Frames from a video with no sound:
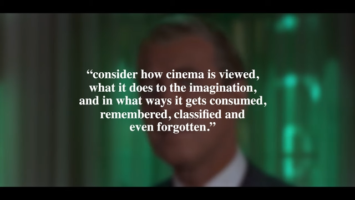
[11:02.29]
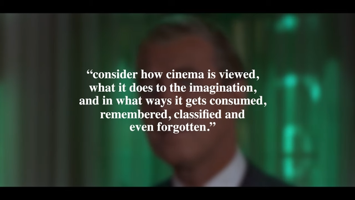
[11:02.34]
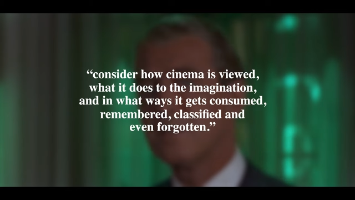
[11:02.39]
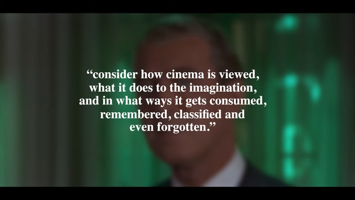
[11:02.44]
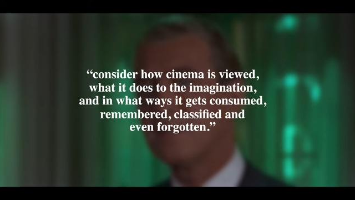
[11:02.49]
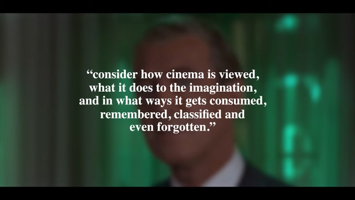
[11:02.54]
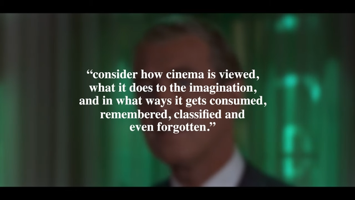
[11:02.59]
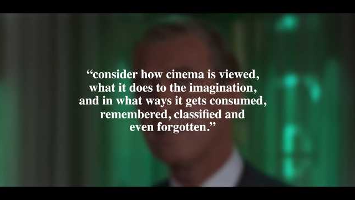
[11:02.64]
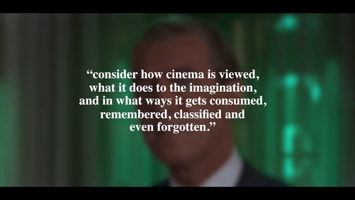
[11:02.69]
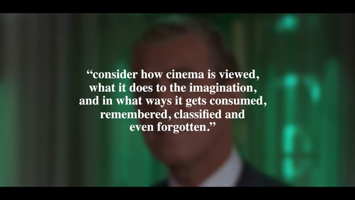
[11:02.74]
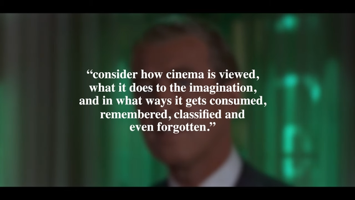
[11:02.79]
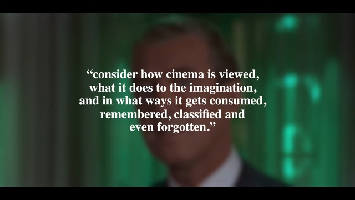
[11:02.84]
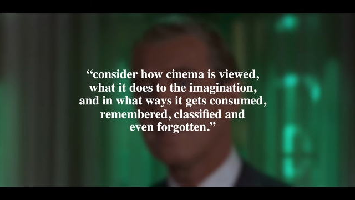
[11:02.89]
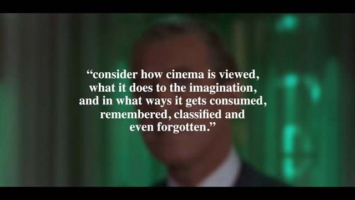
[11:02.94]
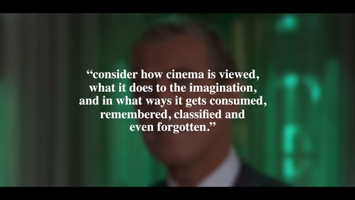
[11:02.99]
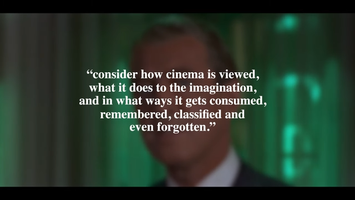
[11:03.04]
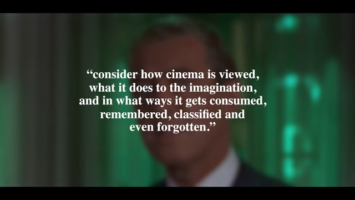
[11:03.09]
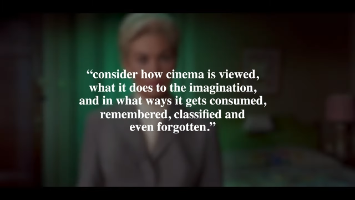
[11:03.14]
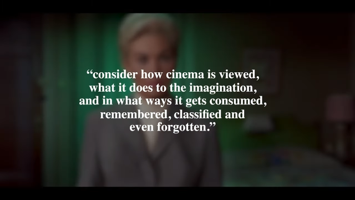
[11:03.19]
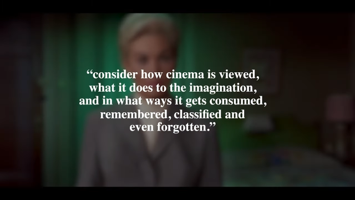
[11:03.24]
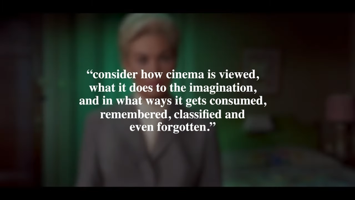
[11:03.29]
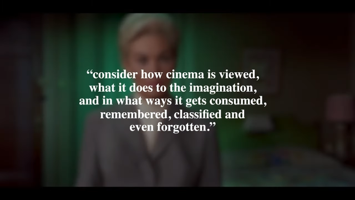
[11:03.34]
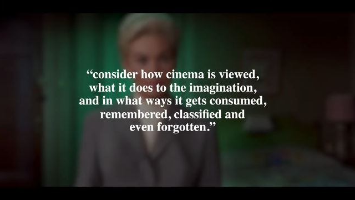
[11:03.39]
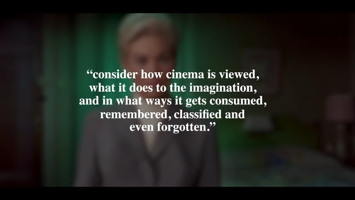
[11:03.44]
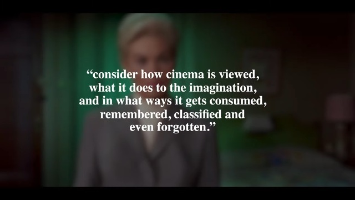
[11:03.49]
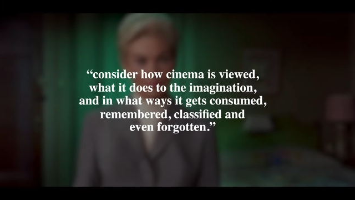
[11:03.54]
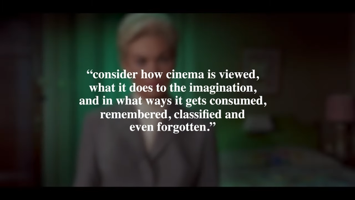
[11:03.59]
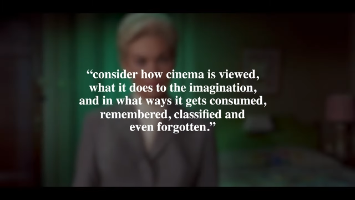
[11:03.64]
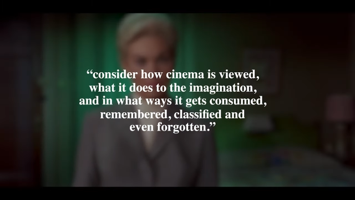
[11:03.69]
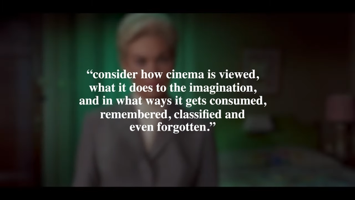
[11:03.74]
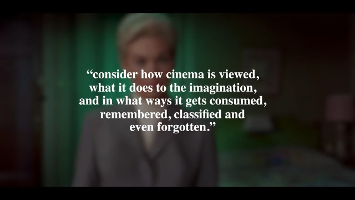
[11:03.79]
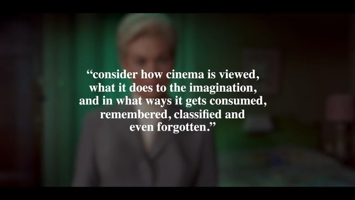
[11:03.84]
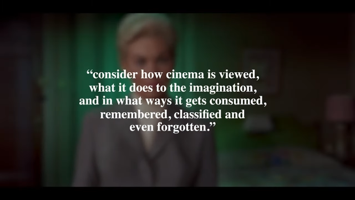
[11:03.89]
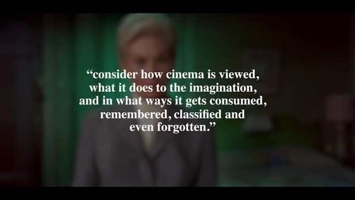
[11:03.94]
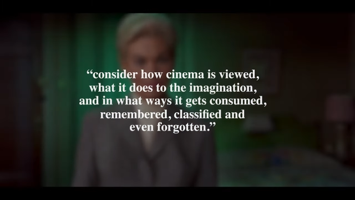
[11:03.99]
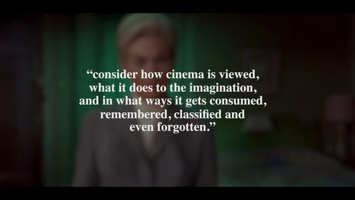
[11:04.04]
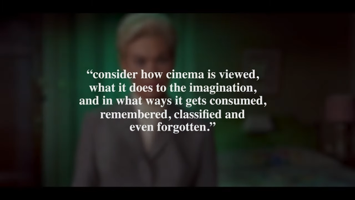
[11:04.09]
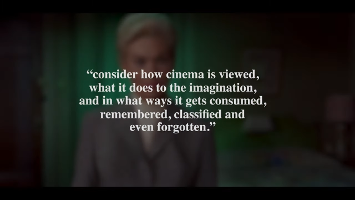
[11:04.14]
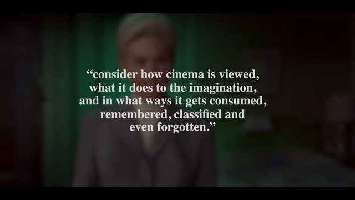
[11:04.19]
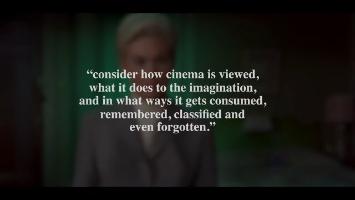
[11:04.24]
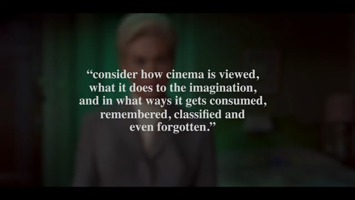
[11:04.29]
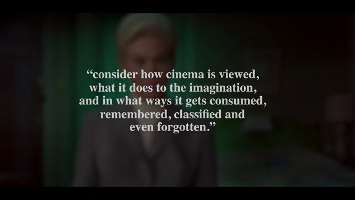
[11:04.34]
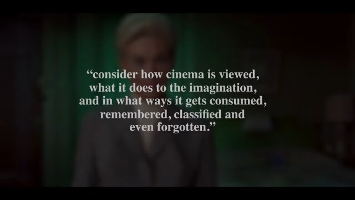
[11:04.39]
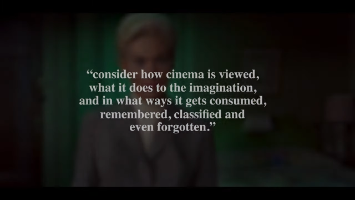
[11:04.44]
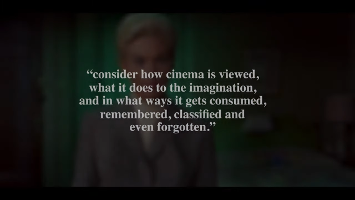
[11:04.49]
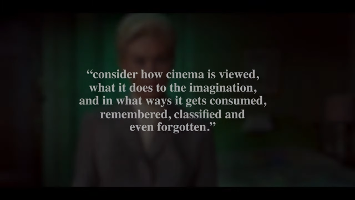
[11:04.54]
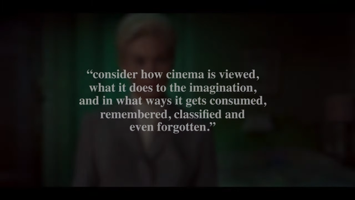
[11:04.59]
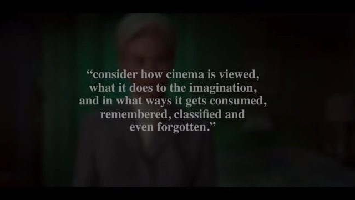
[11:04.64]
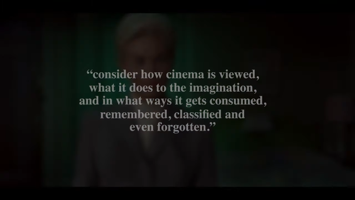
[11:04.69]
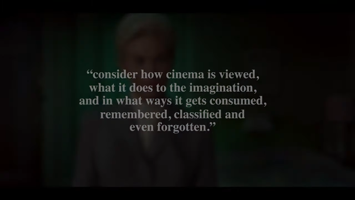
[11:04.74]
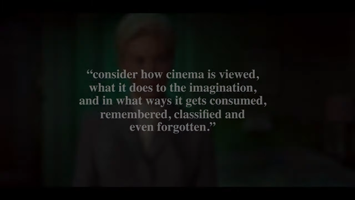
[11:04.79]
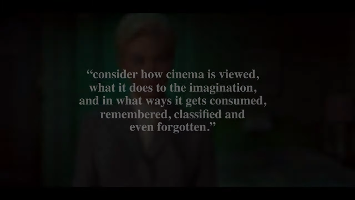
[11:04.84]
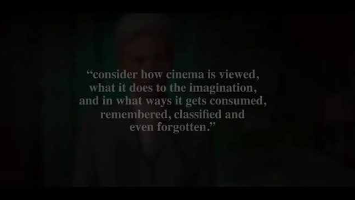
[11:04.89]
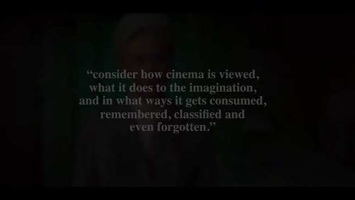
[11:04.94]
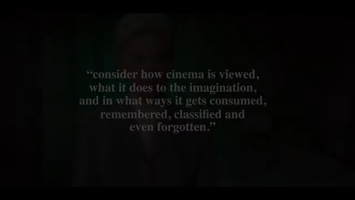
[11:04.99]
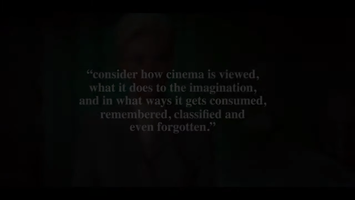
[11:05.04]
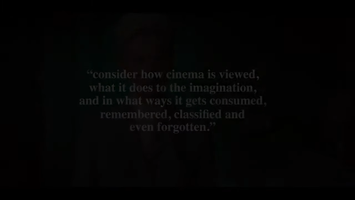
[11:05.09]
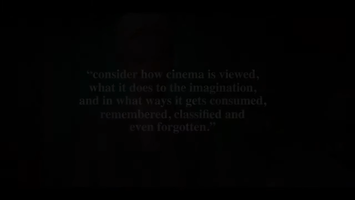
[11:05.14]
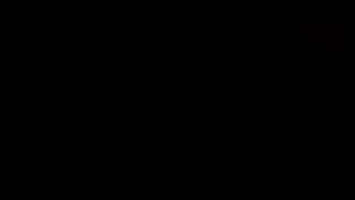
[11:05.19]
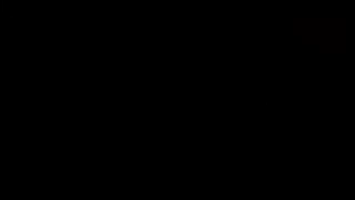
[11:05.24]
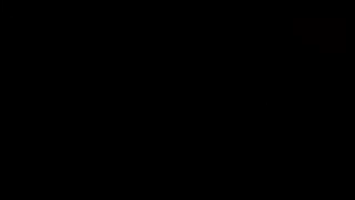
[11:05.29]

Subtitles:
[unreadable: no face in view]